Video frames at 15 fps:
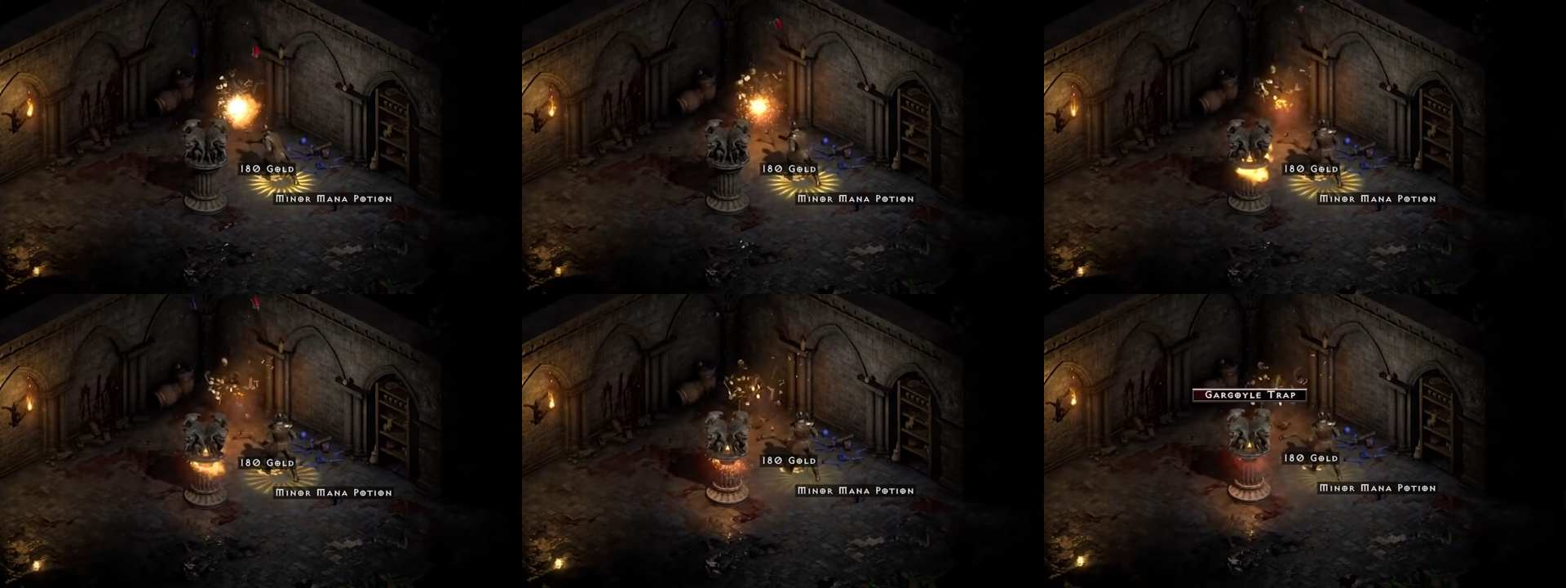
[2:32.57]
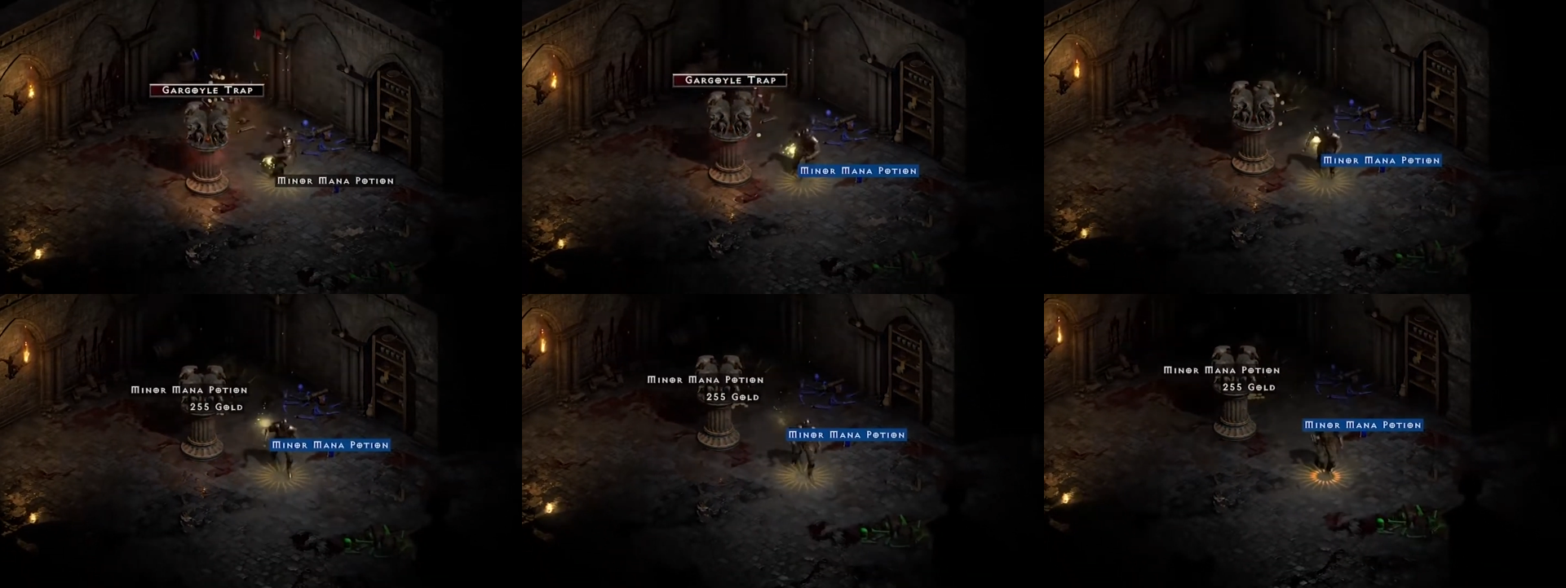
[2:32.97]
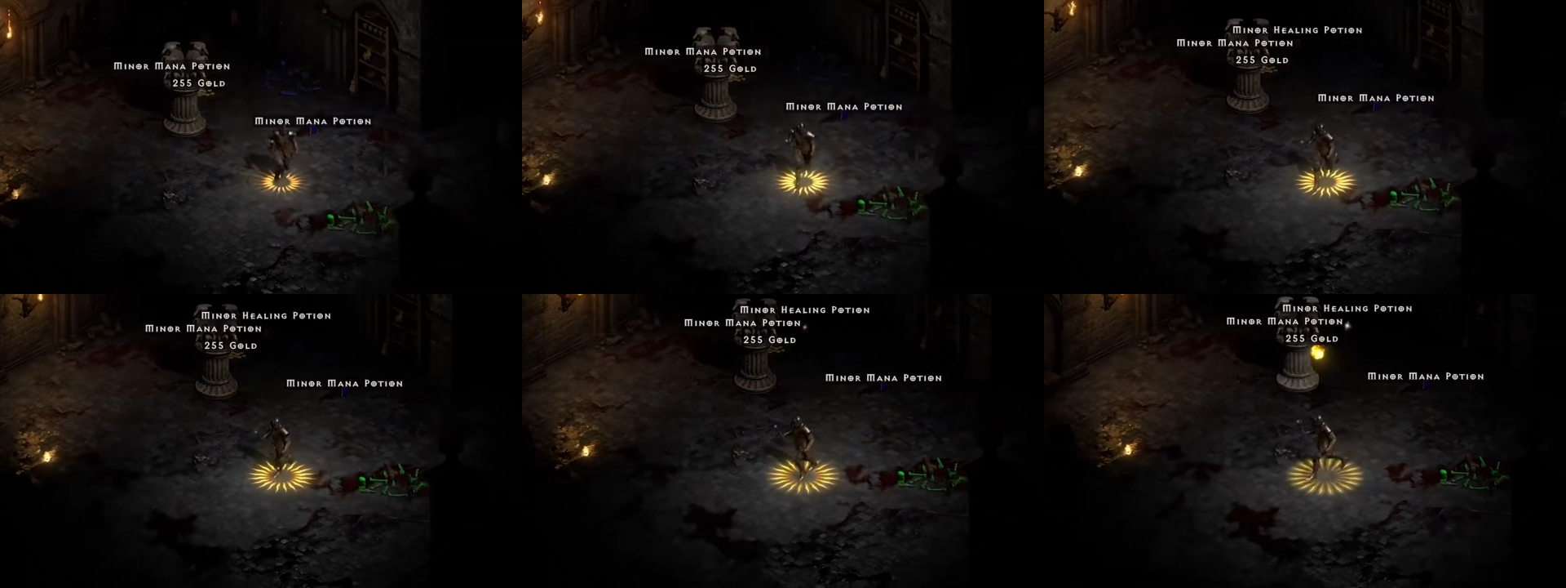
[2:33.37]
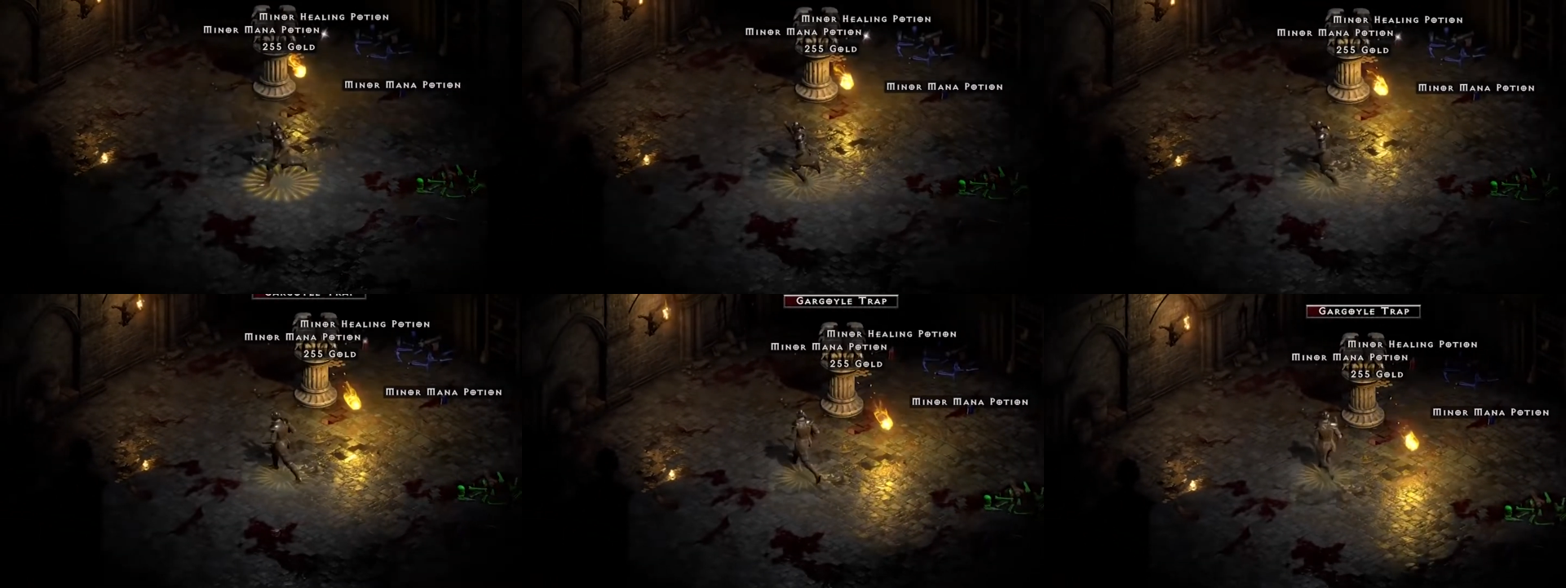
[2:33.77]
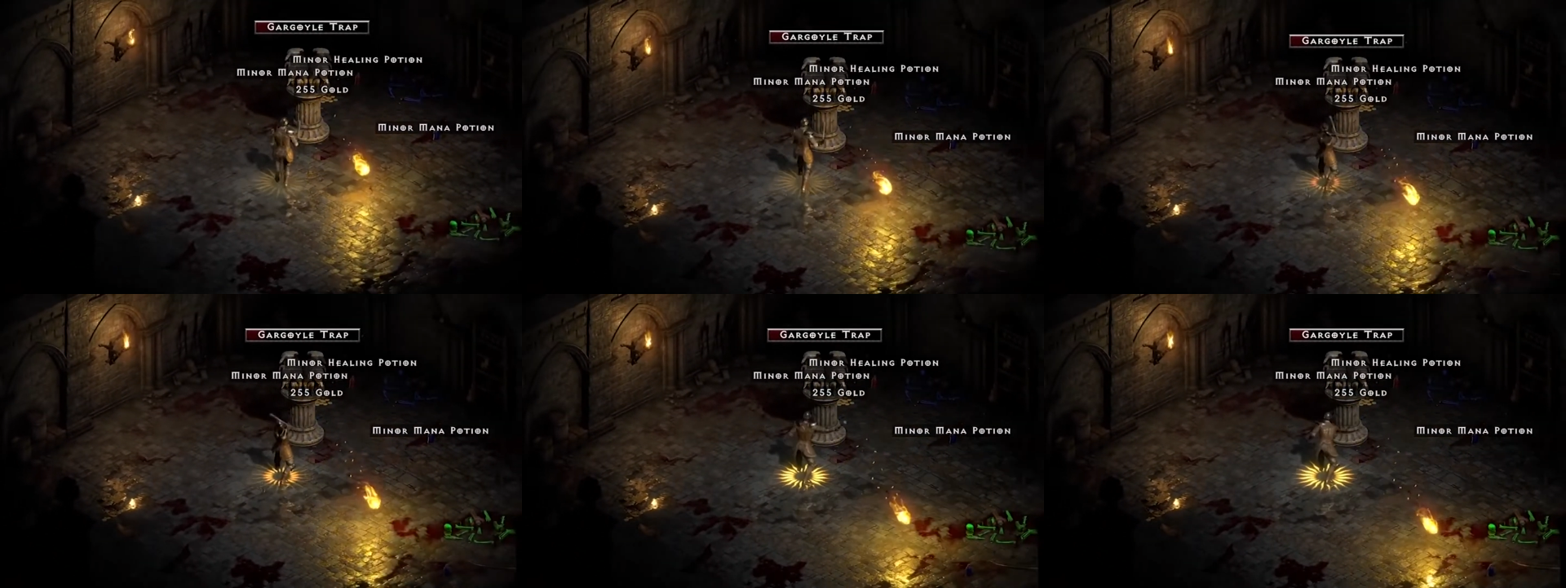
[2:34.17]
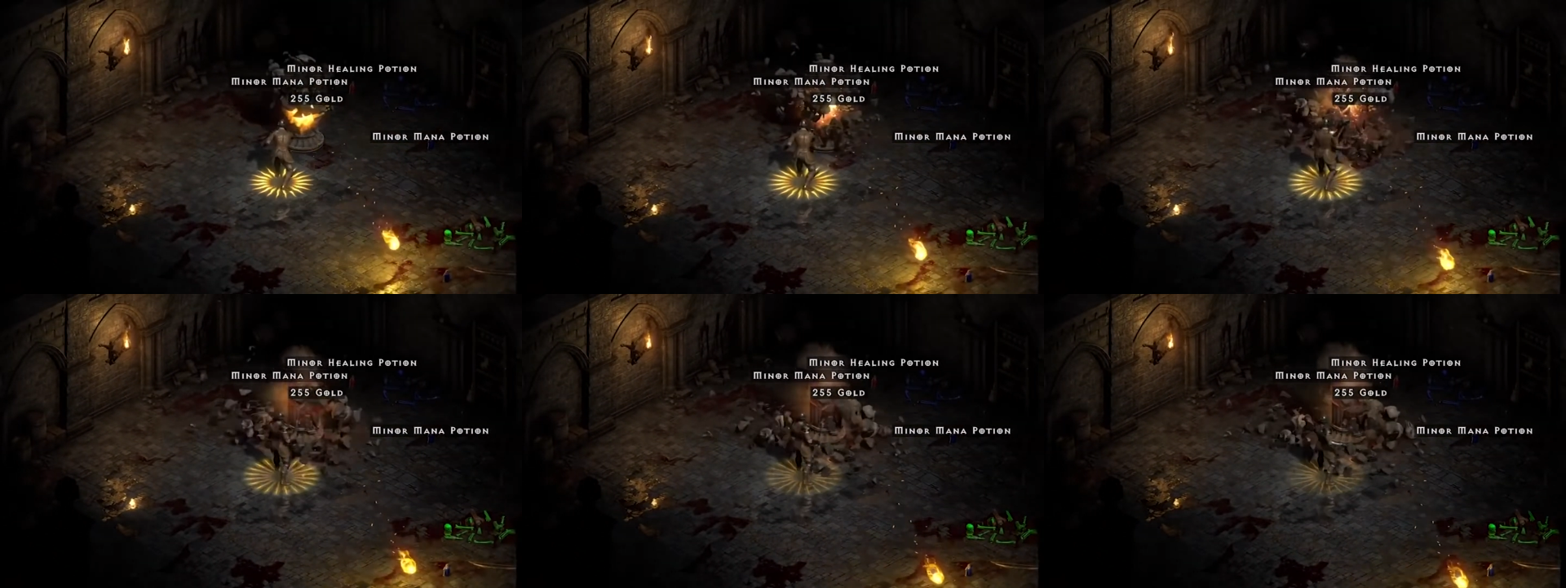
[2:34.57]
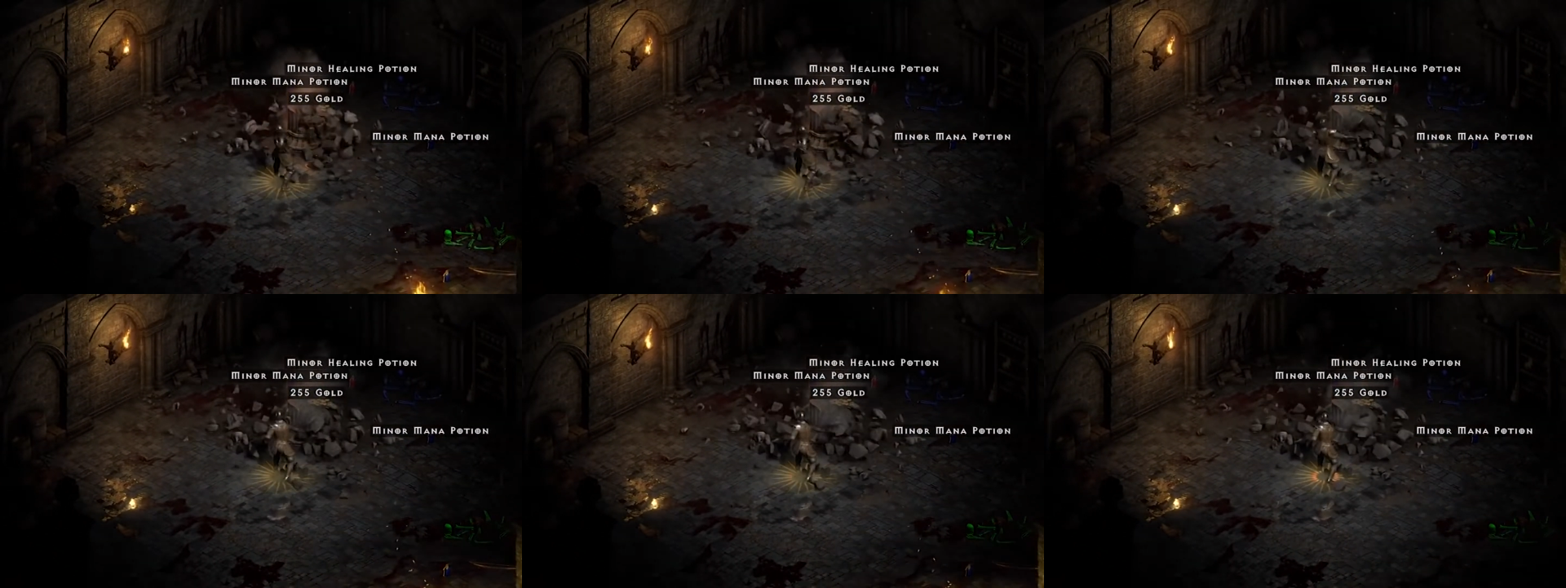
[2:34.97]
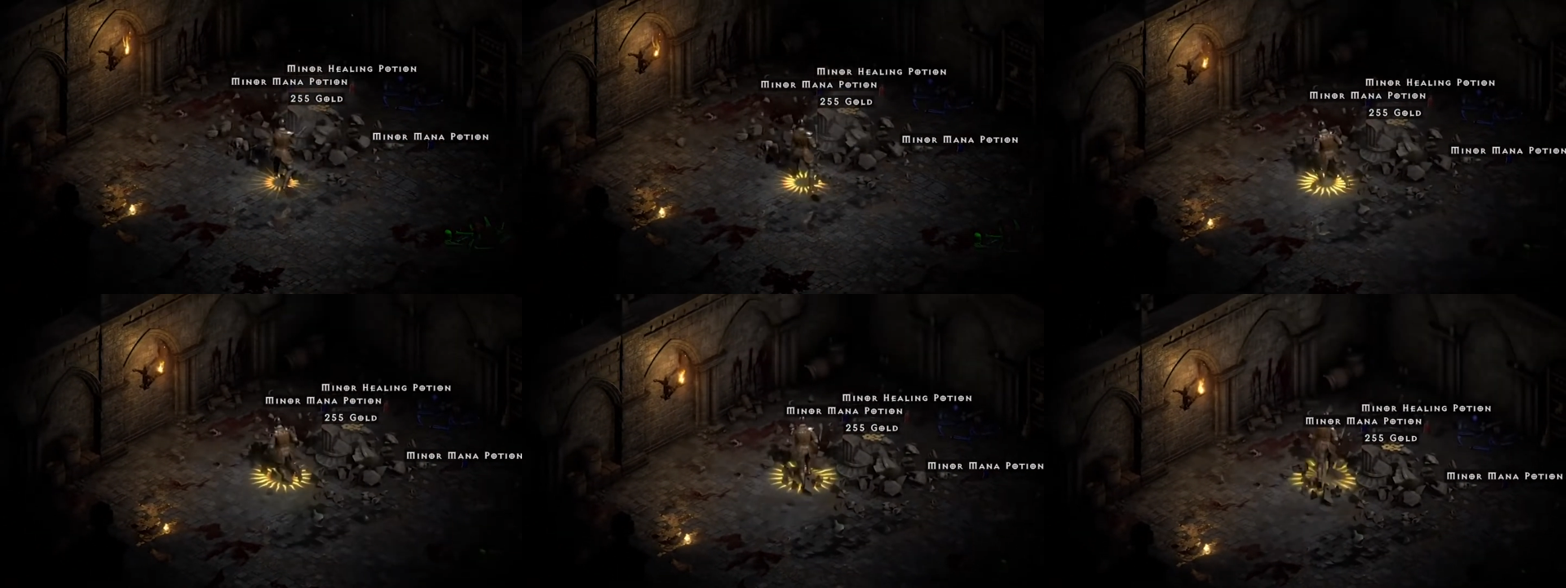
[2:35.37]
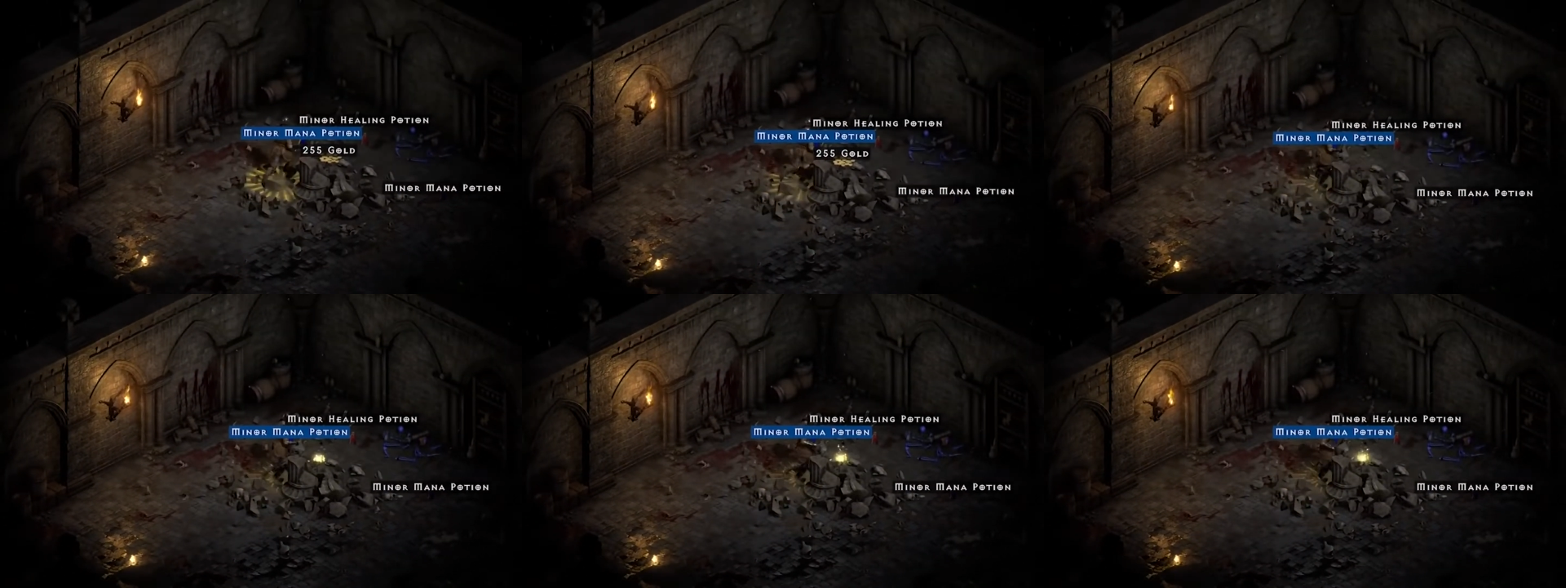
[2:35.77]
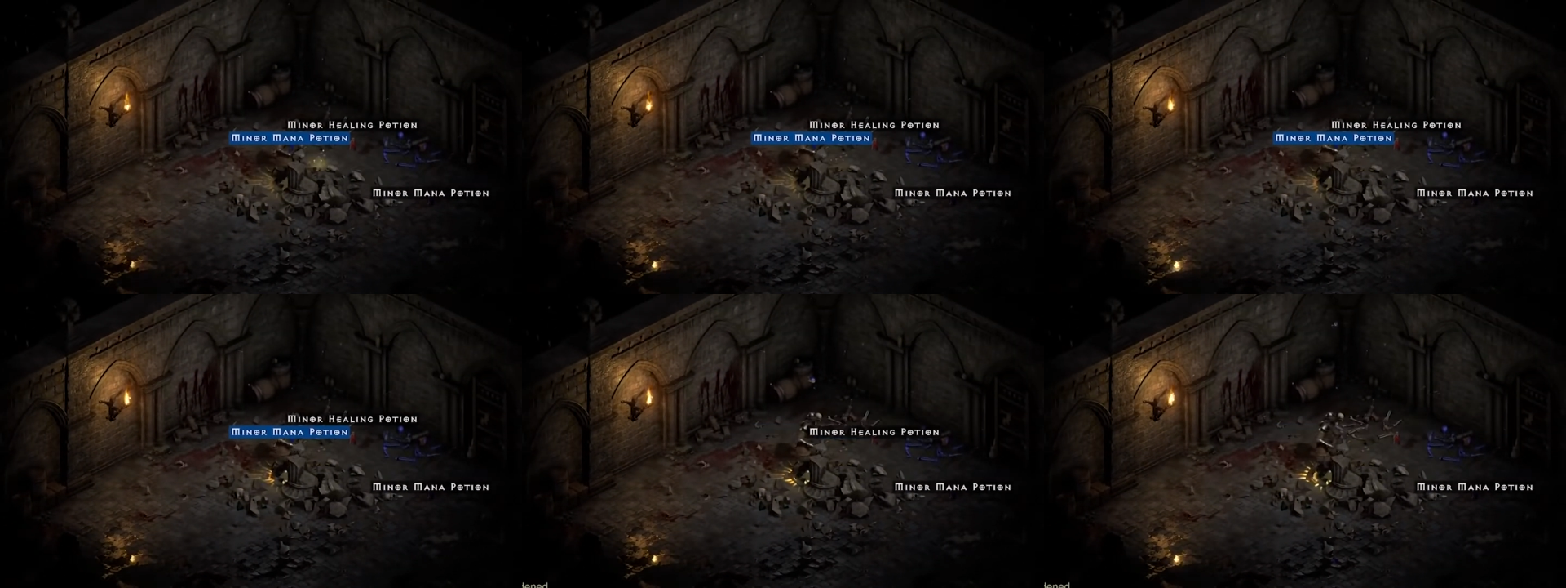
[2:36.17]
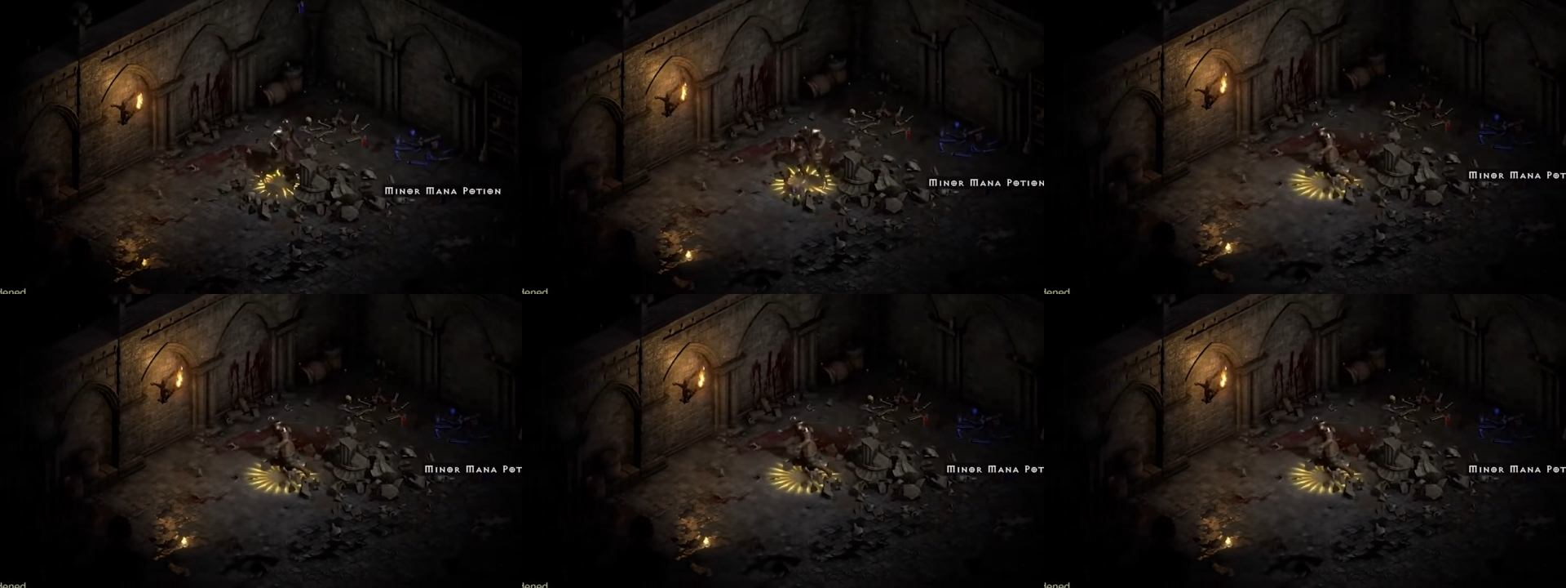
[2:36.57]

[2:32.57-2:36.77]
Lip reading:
Nobody's mouth can be seen.